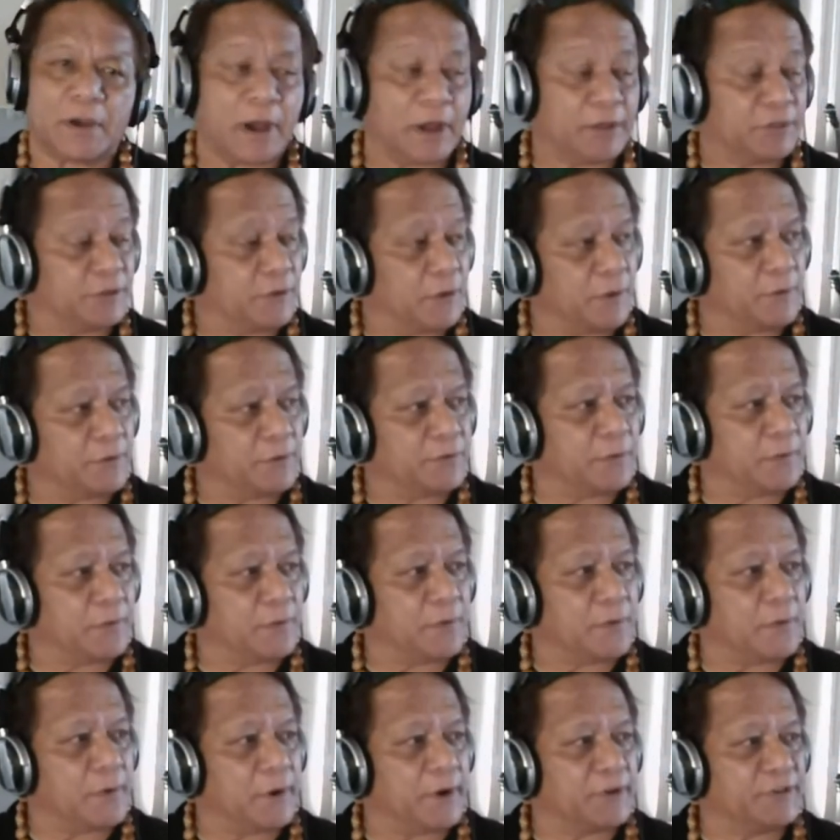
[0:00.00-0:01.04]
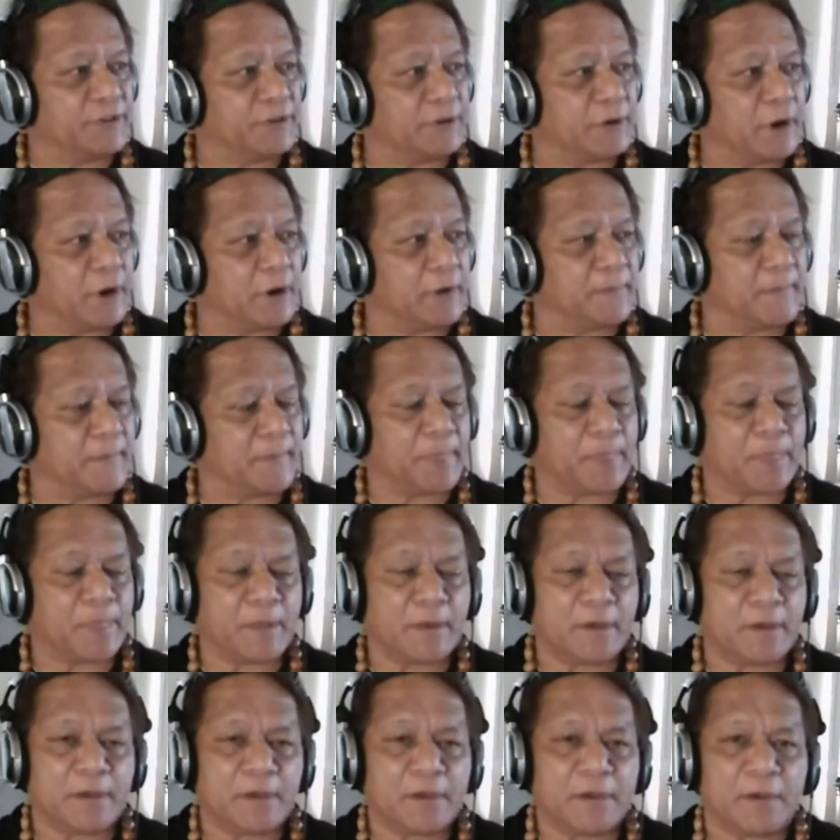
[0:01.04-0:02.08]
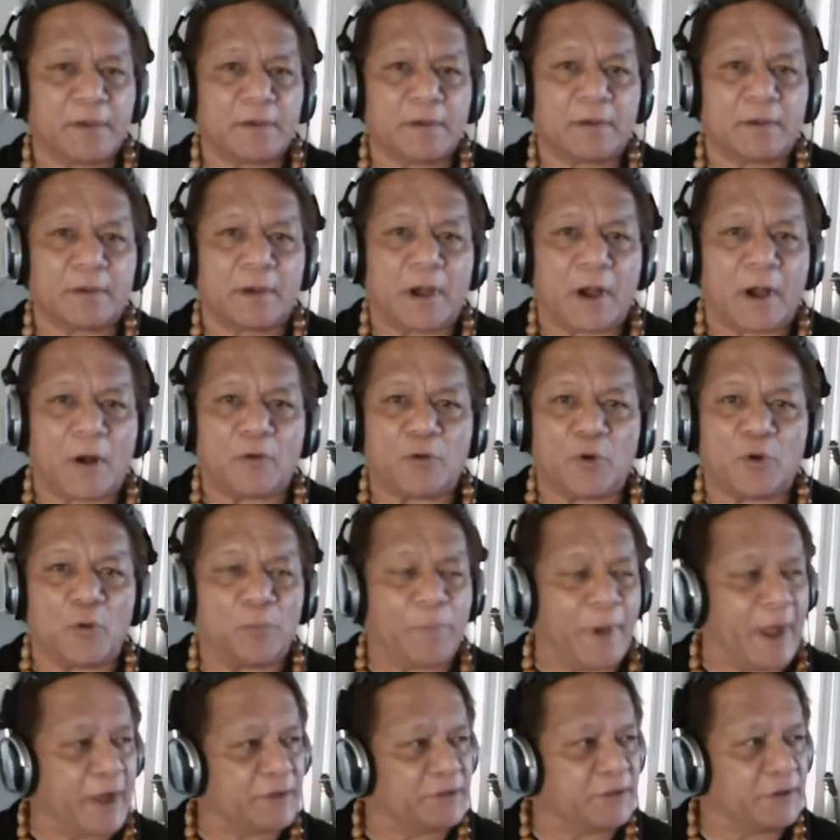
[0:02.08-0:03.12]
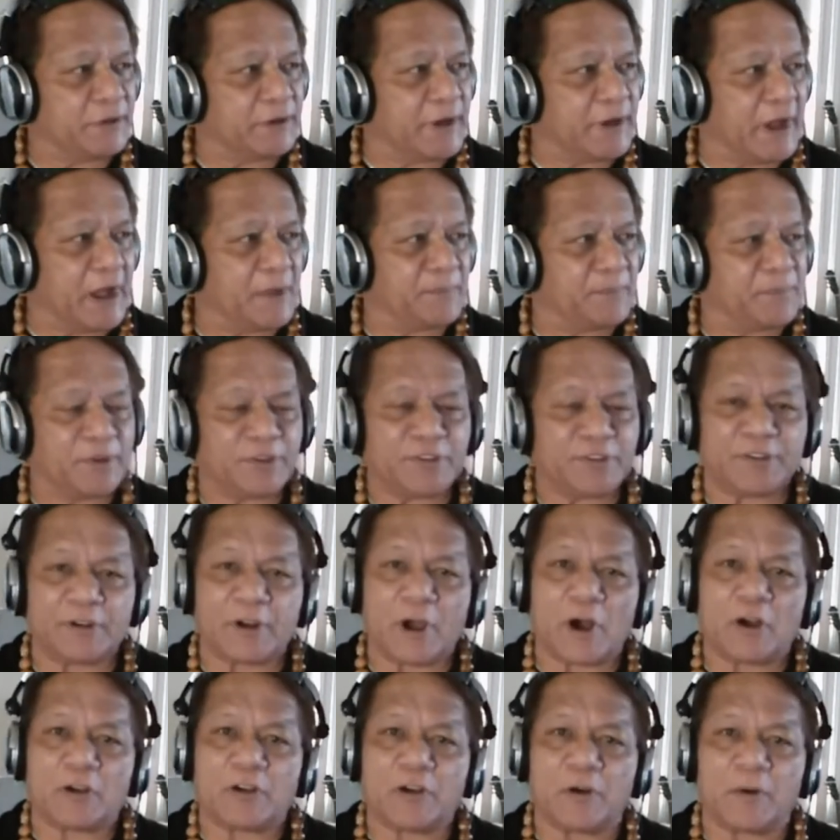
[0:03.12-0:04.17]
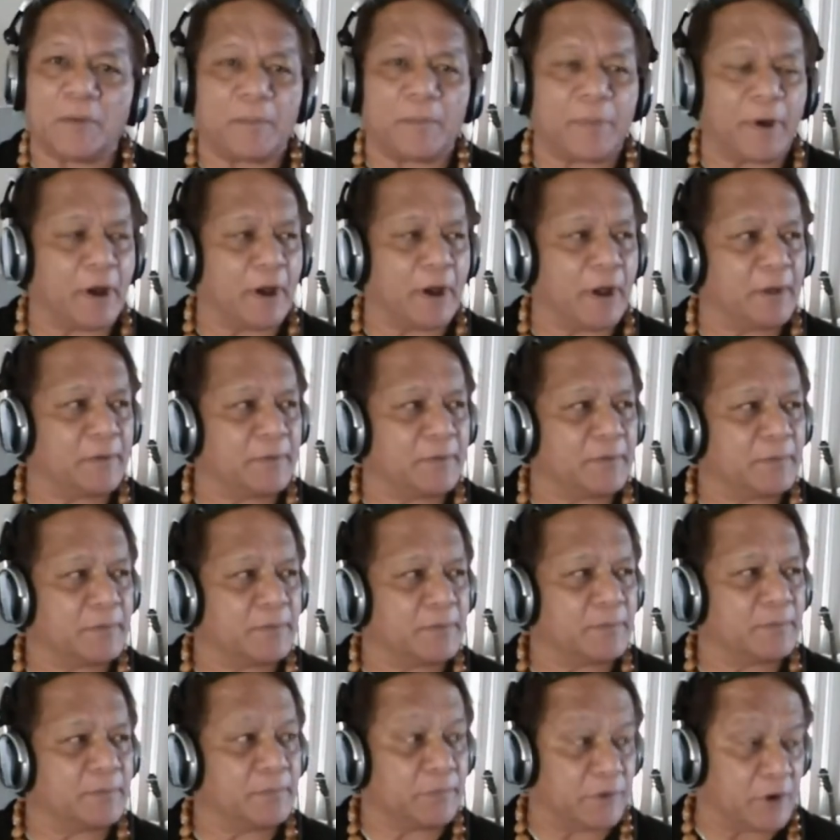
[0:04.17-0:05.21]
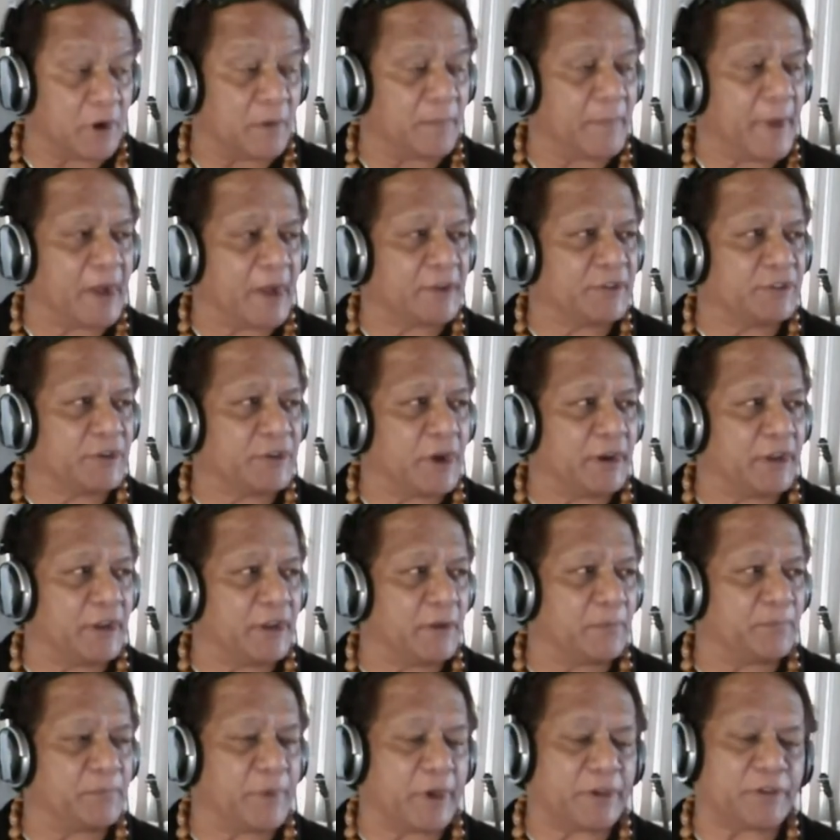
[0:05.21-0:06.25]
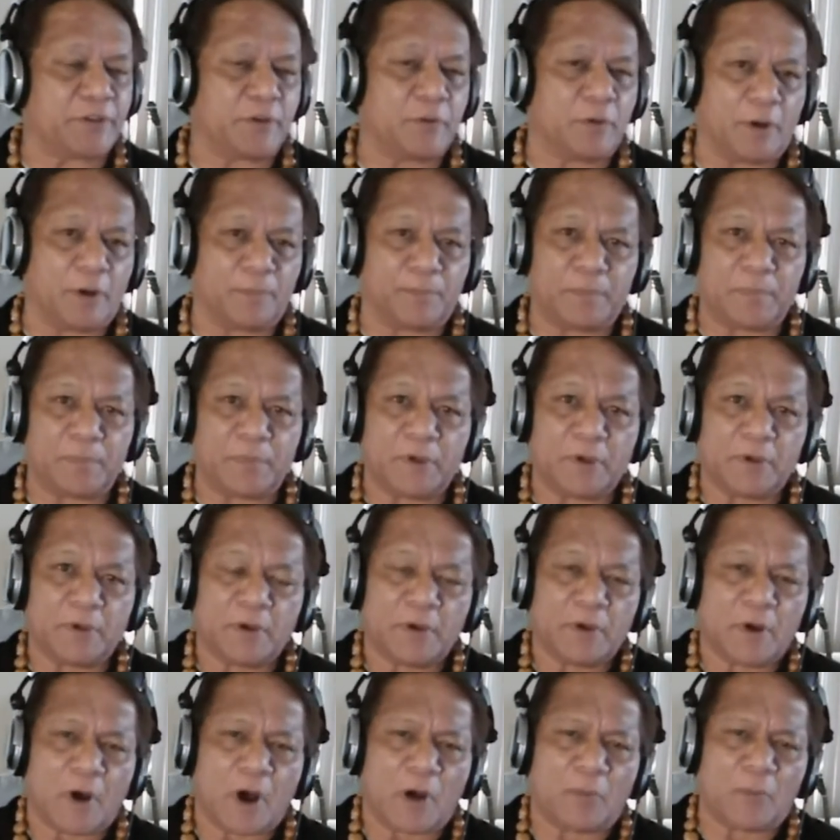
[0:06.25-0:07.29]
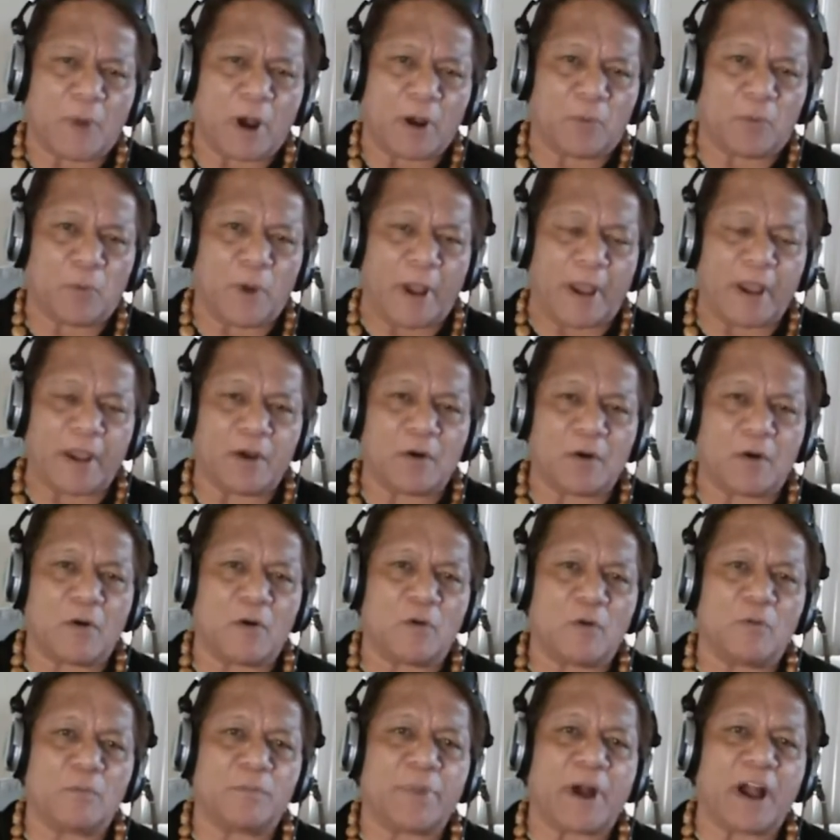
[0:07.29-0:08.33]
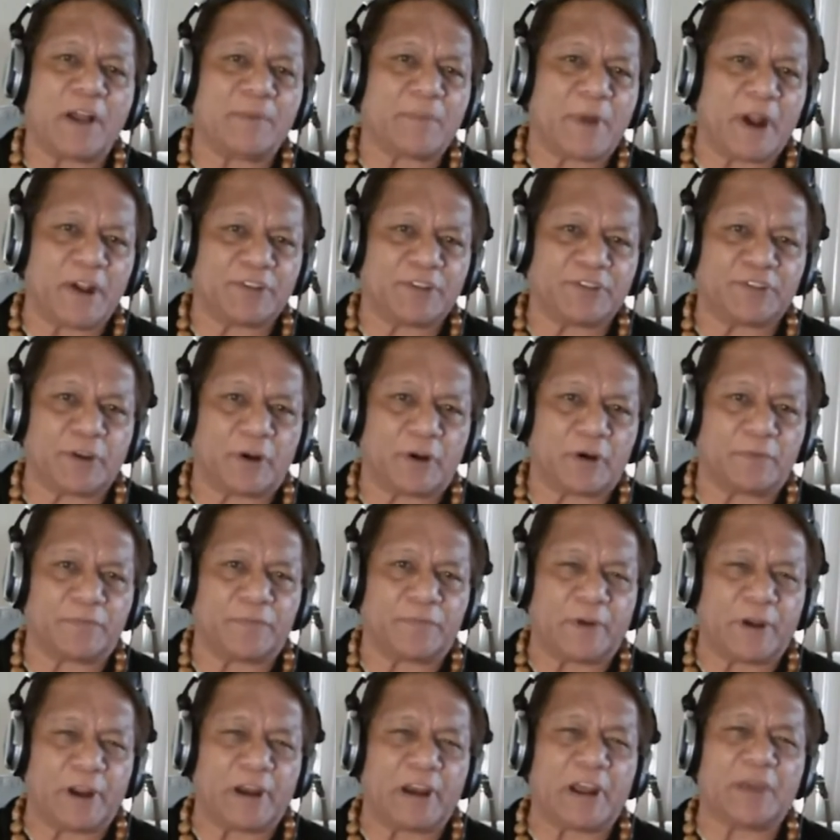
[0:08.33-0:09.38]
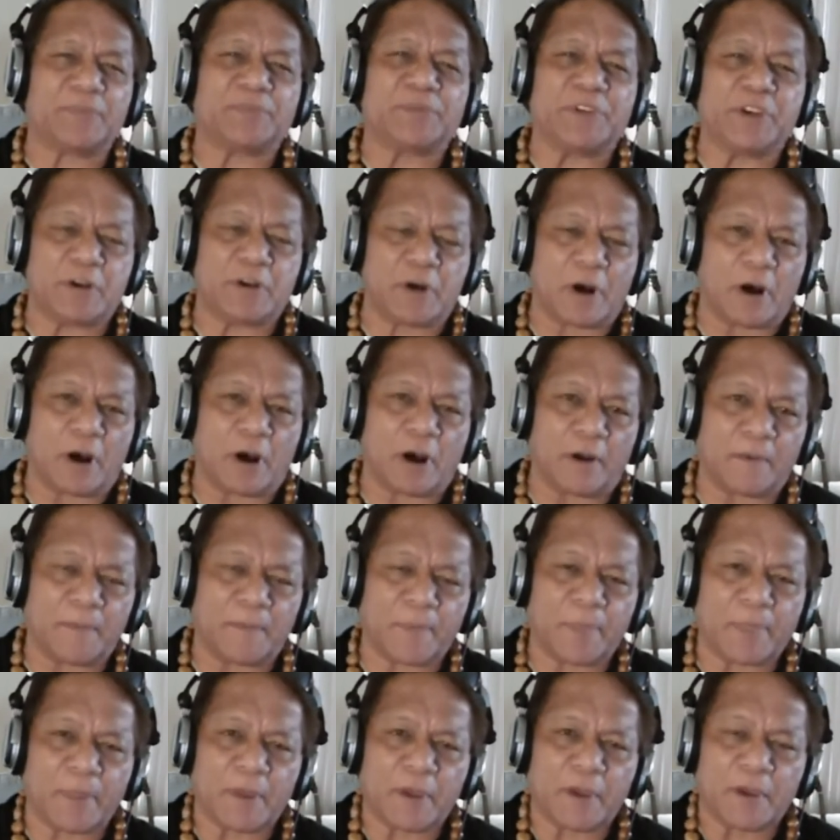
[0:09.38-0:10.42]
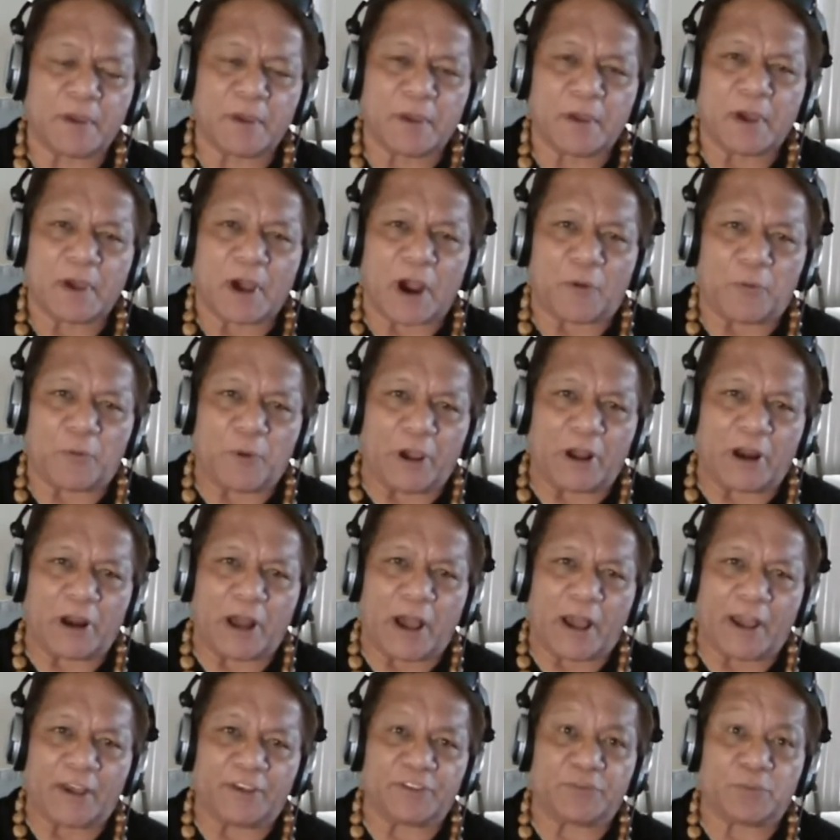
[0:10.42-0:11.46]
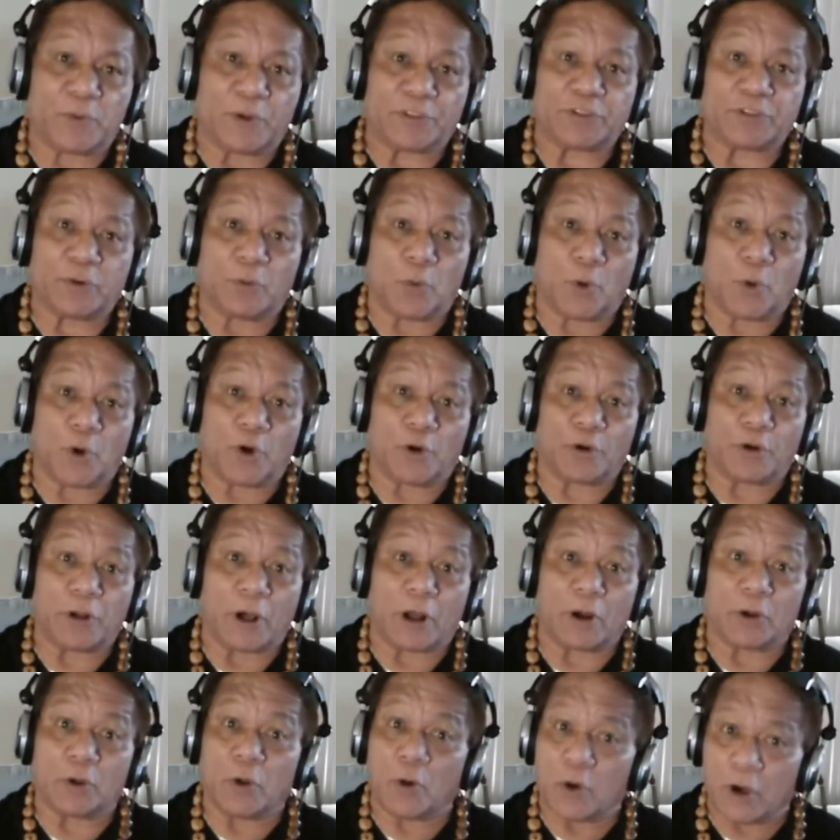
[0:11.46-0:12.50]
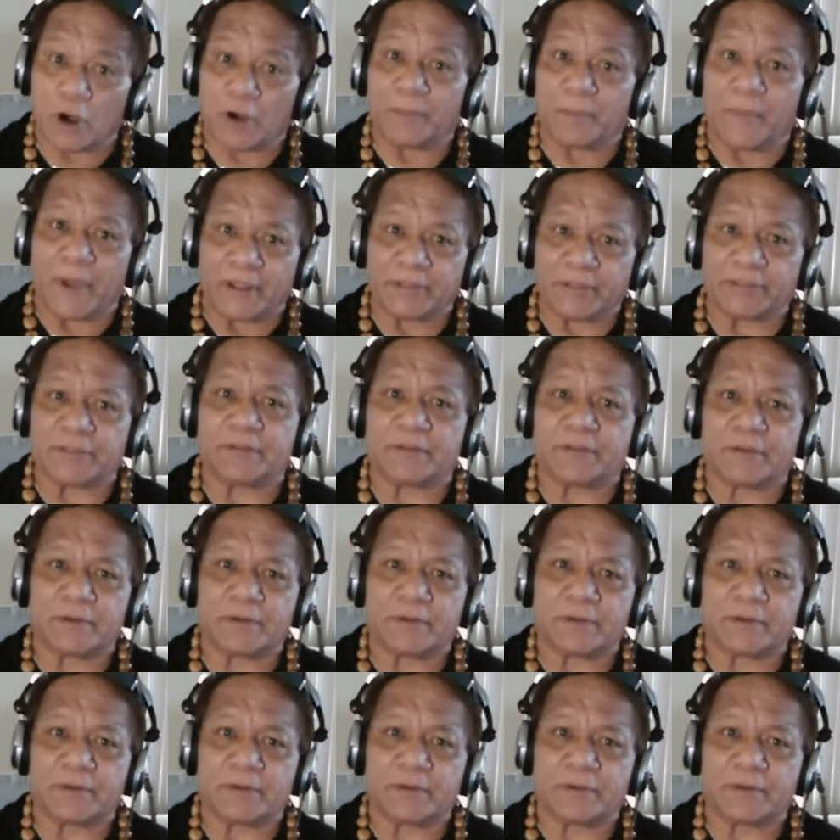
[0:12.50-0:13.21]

I turned to her, I said, I'll go back to the campus and I'll come back Sunday and pick you up. On my way home by myself in an empty car, I realized what the word aloha meant,